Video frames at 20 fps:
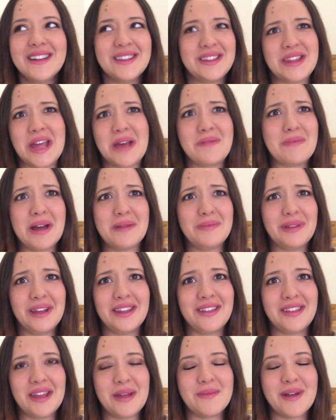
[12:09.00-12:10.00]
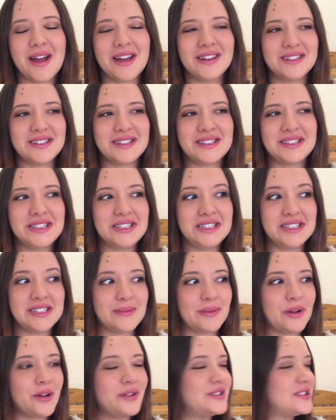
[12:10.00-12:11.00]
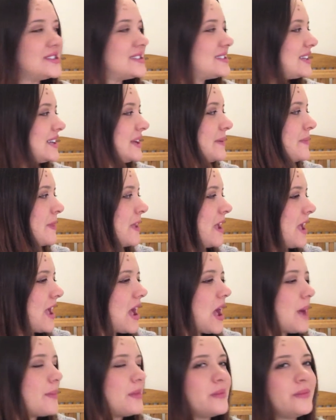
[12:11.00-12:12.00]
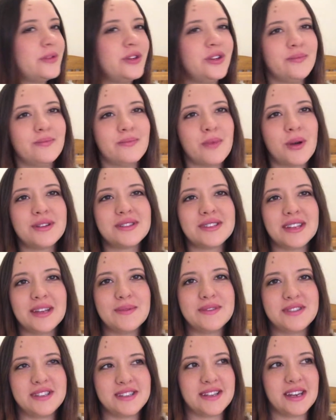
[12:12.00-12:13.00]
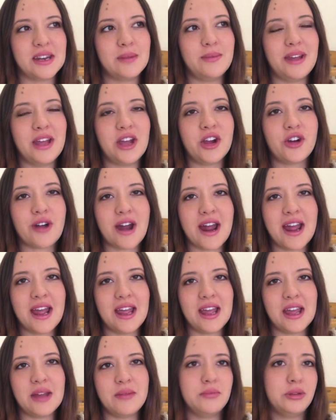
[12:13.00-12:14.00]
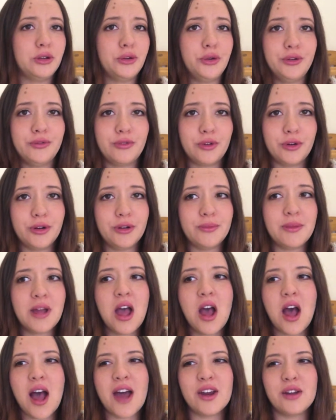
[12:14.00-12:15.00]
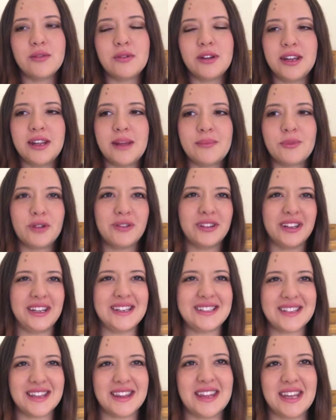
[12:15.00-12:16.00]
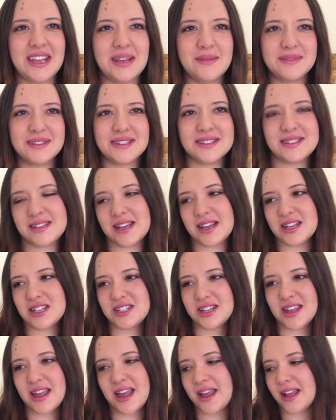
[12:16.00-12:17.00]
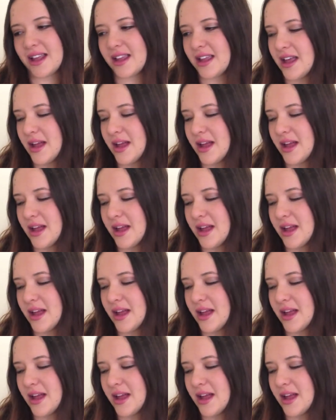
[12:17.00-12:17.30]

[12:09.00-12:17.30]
that might be a theme that I just did subconsciously. But mostly it was just going to be a grey and blue room. I'm not really into themes as such. Like,